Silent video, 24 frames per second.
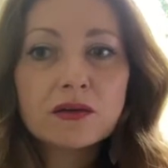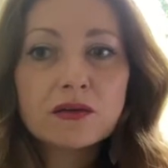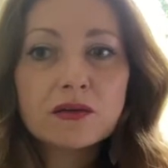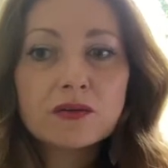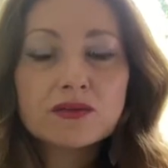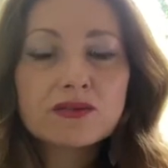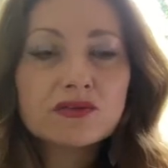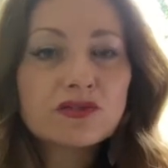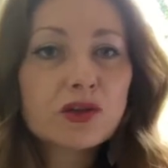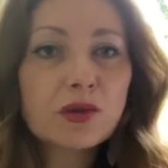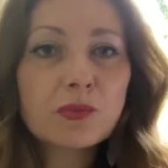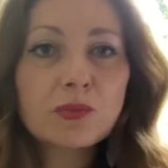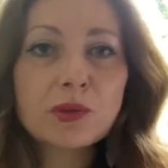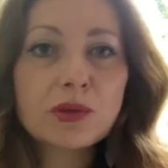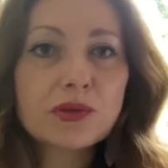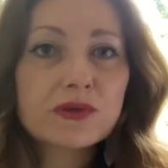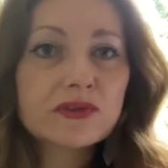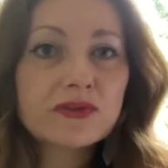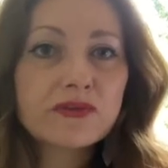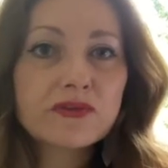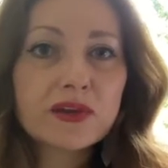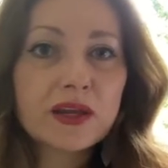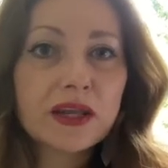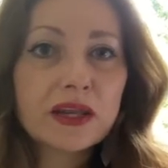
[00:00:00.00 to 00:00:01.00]
so
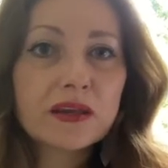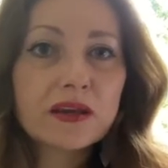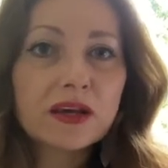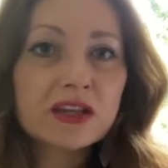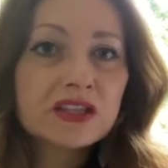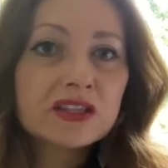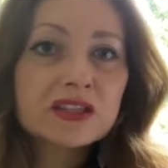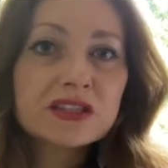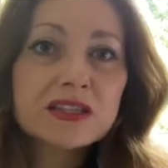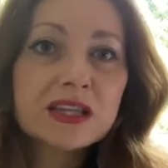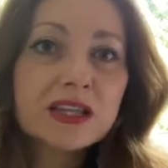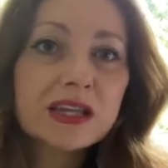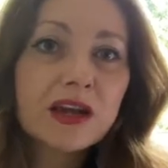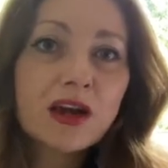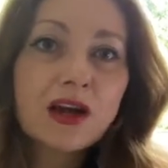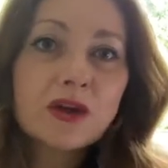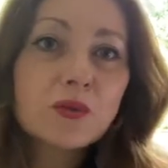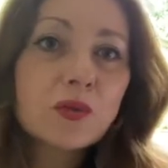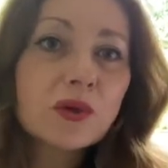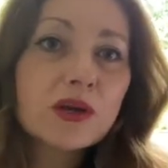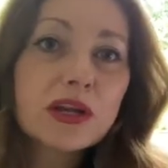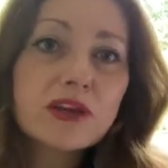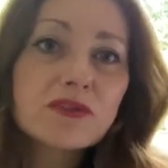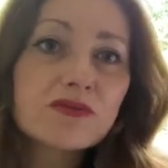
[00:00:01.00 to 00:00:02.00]
beautifully. I just think I
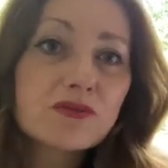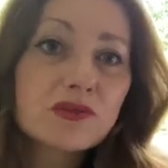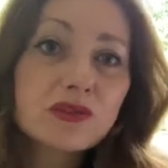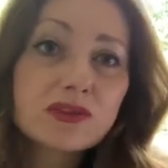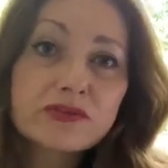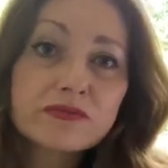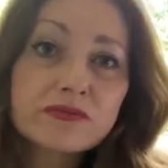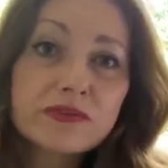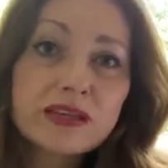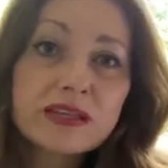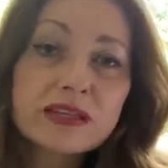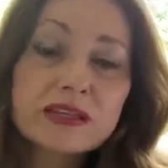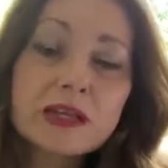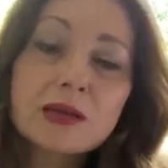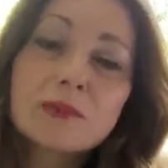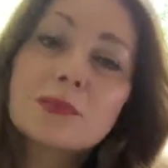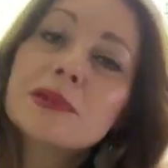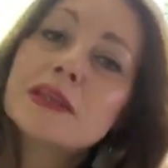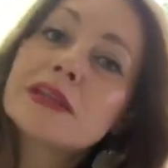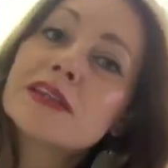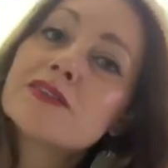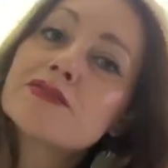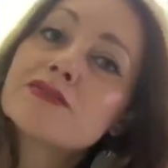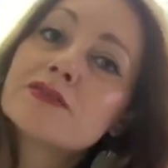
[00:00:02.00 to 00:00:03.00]
want everyone to read it.
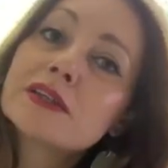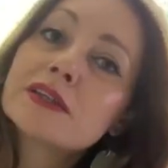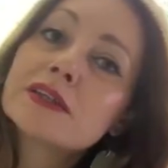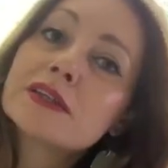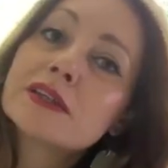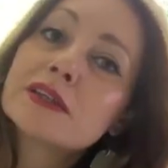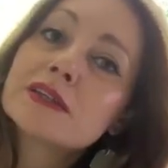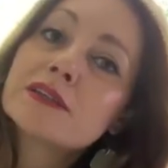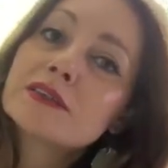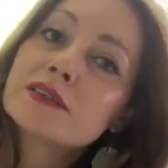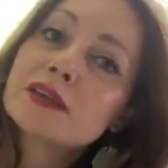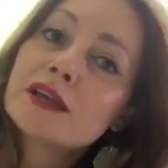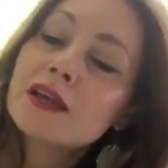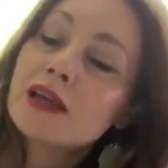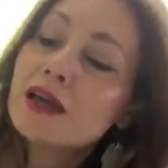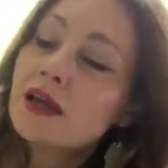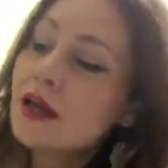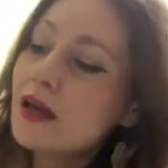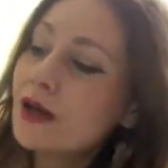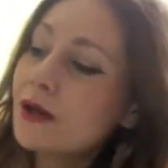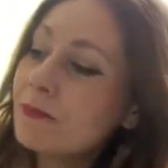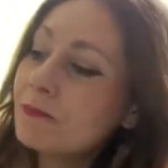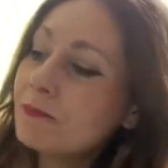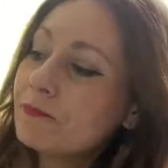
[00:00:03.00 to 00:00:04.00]
Please read it.
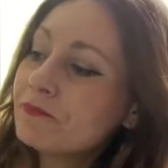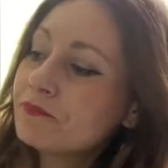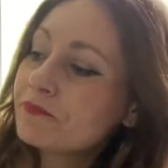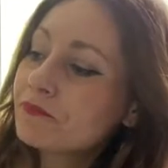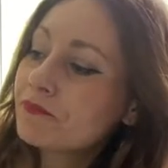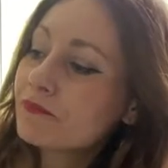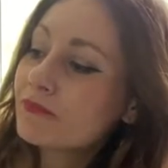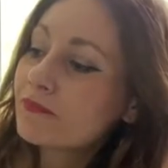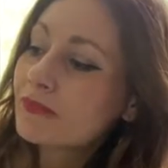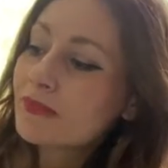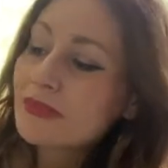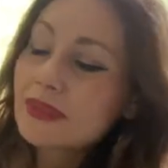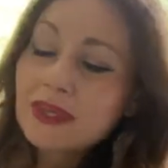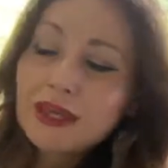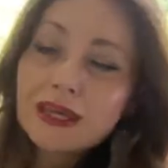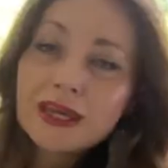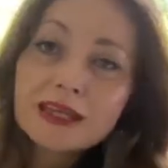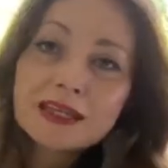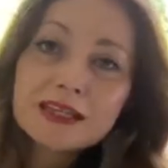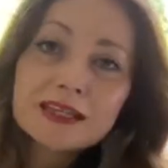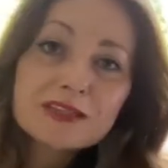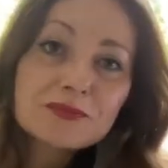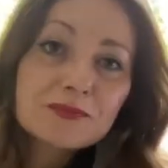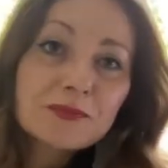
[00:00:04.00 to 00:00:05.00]
And
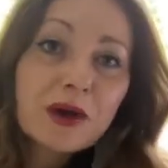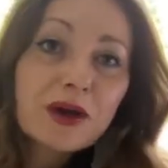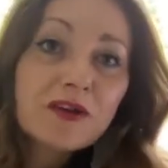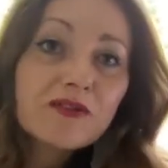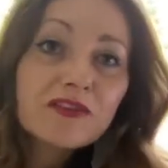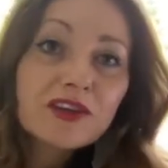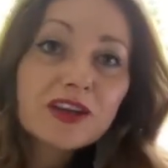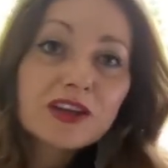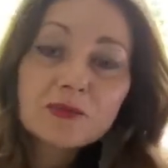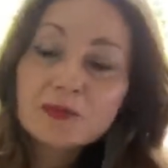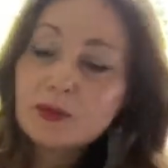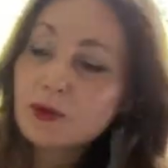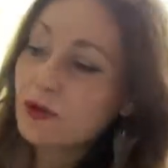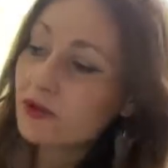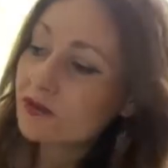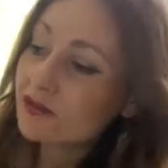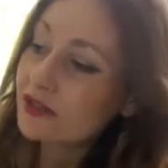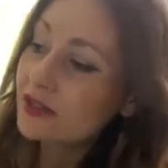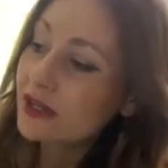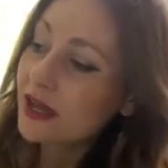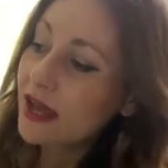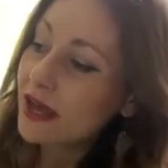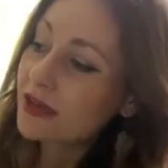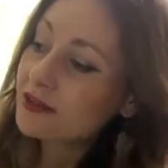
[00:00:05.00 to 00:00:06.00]
it's perfect because
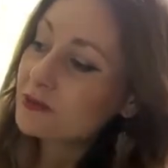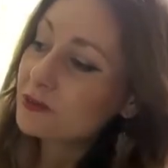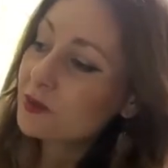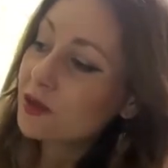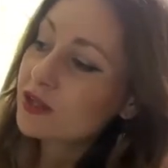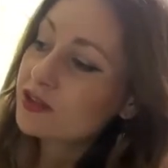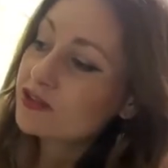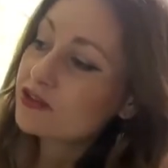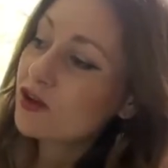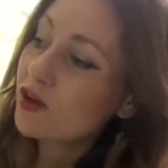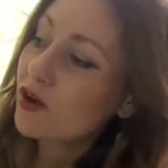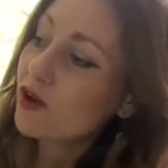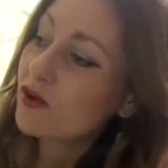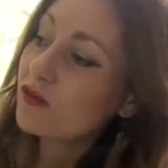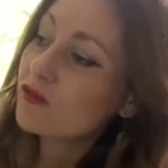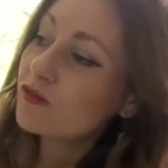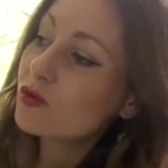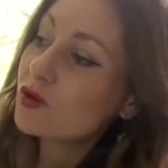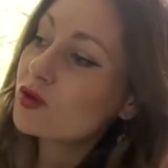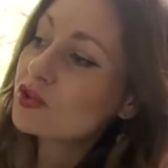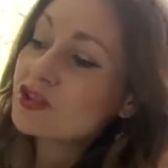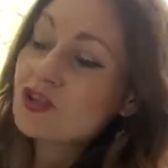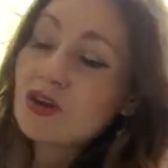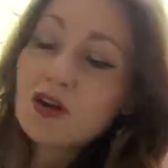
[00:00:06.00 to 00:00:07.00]
it has a picture of
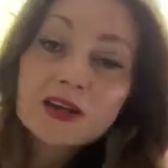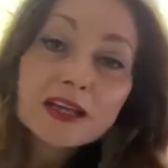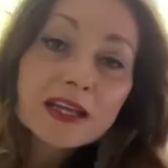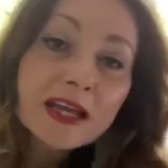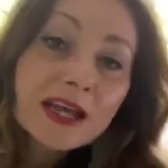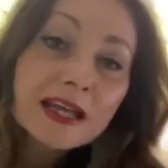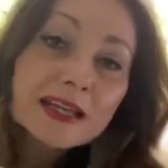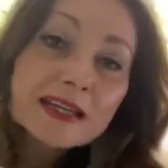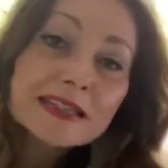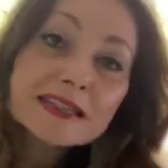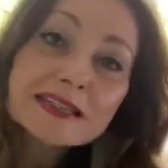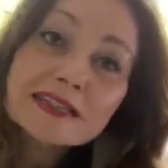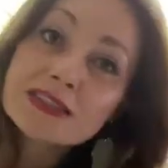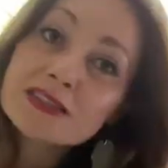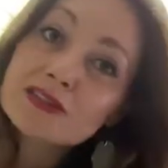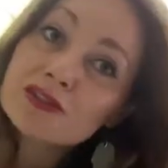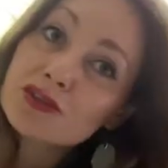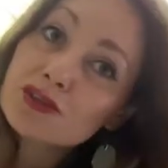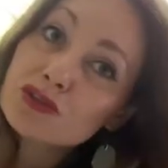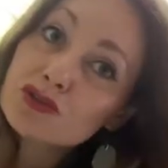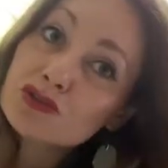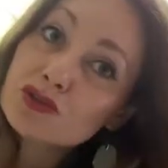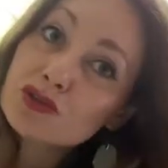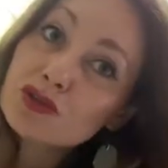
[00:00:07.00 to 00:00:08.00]
water on it and it is
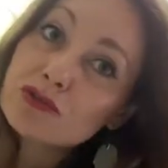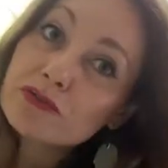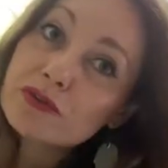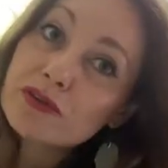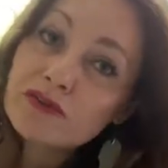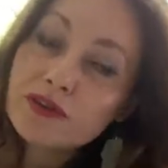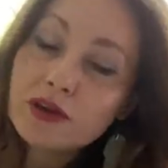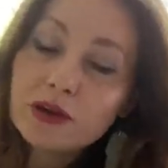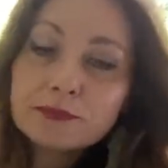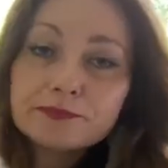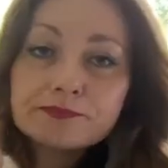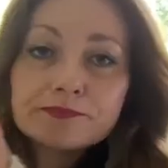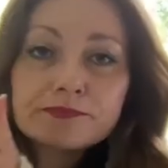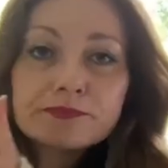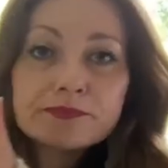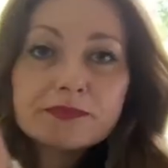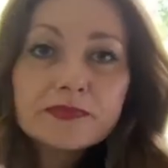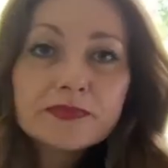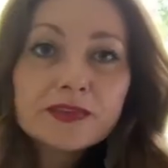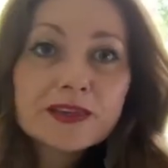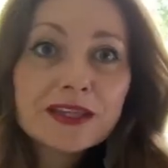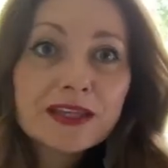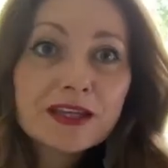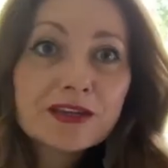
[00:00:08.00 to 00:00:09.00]
To the River.
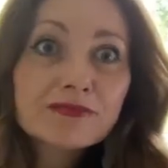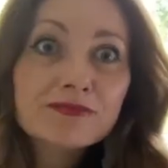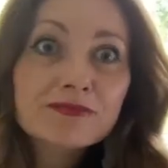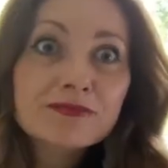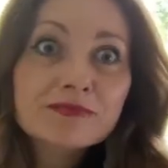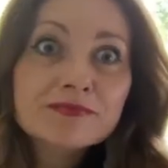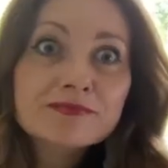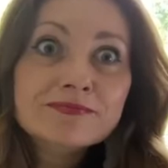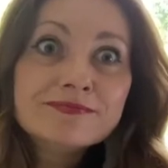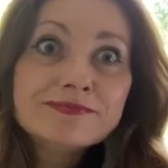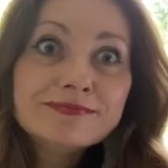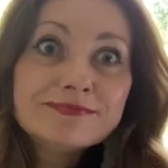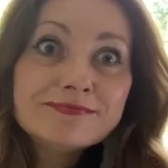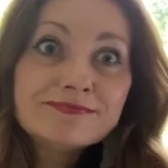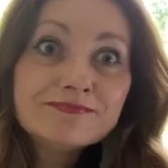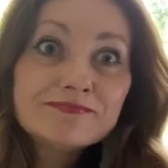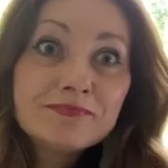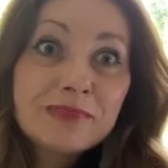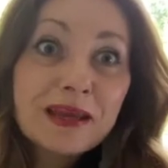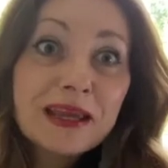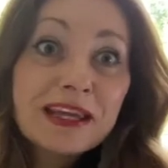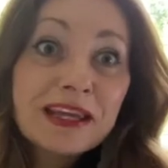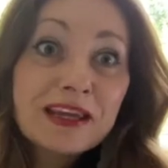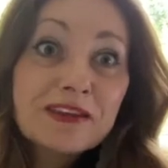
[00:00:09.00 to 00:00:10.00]

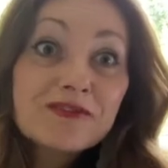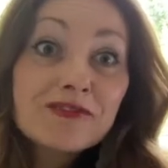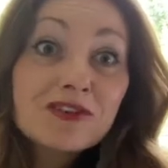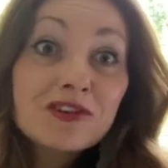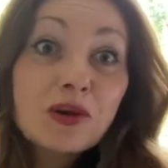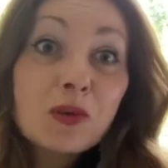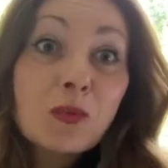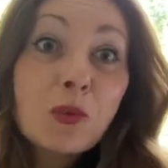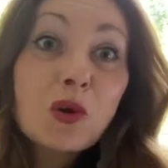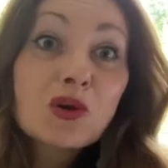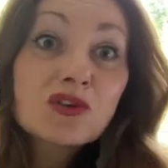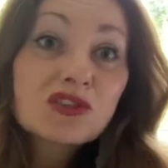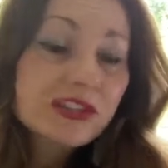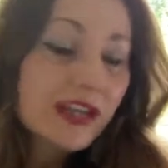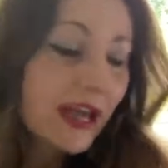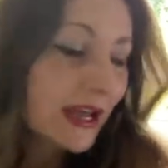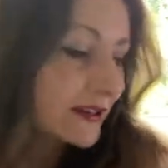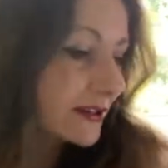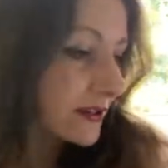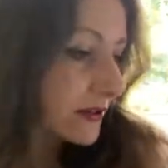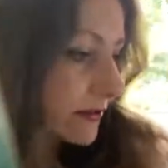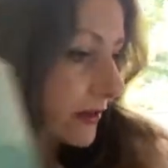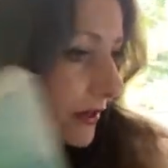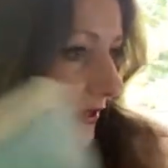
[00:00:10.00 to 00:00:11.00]
Pick it for your water
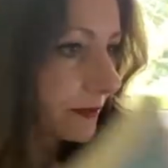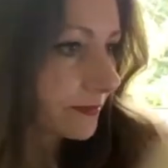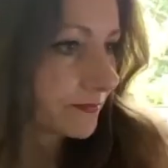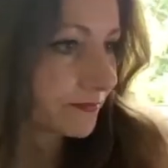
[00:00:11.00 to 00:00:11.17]
category.